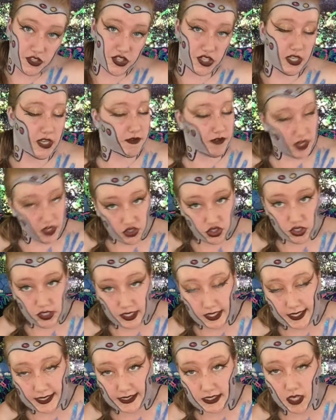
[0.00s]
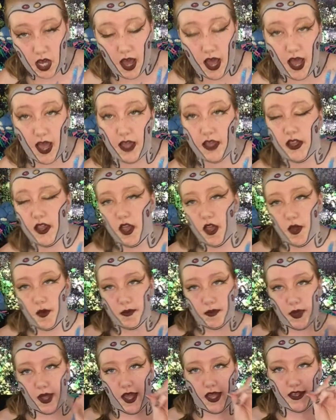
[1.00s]
eventually gets caught,
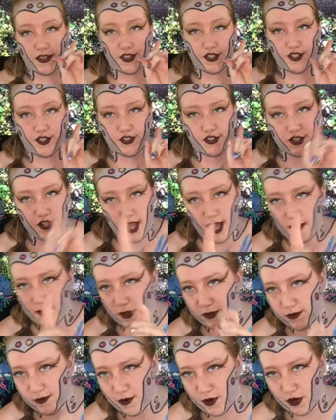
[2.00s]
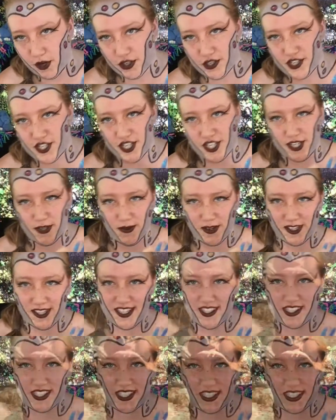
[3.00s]
but not before she releases